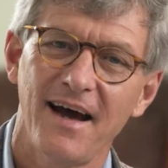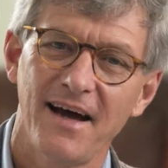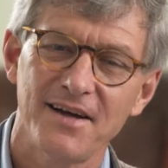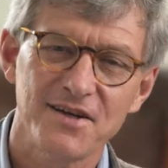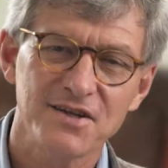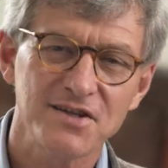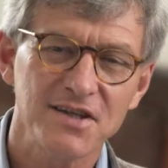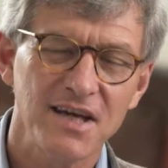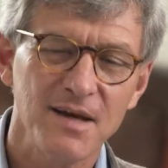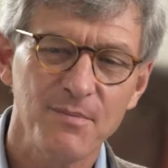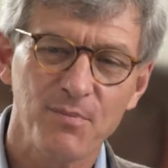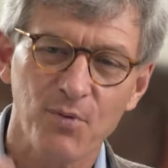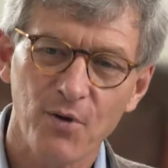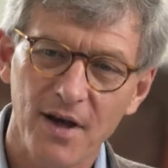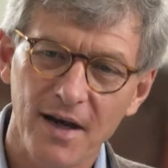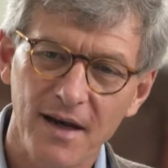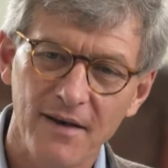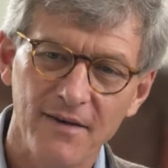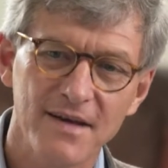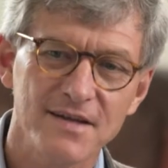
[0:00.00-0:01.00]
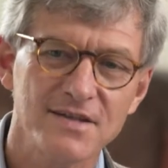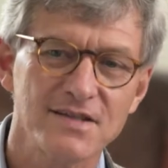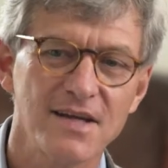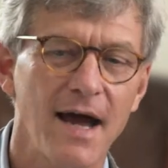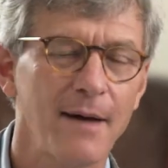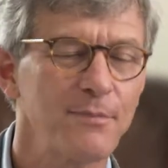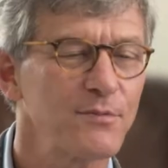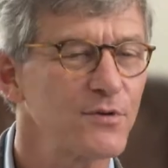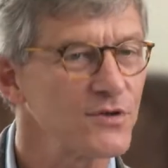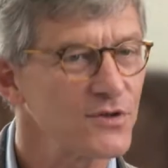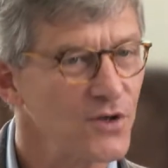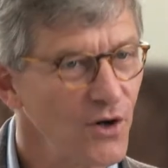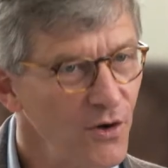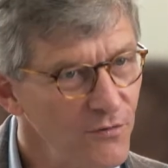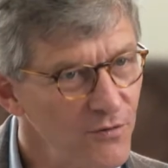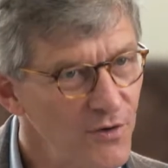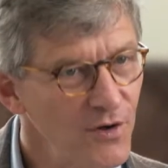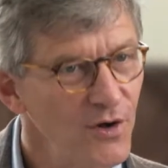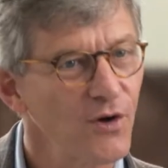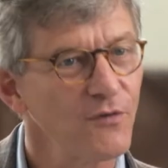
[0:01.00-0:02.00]
just keep reading these chapters
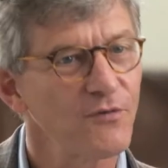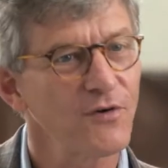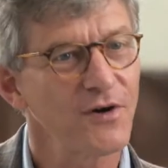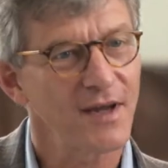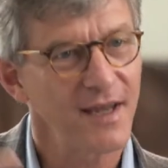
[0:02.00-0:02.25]
over and over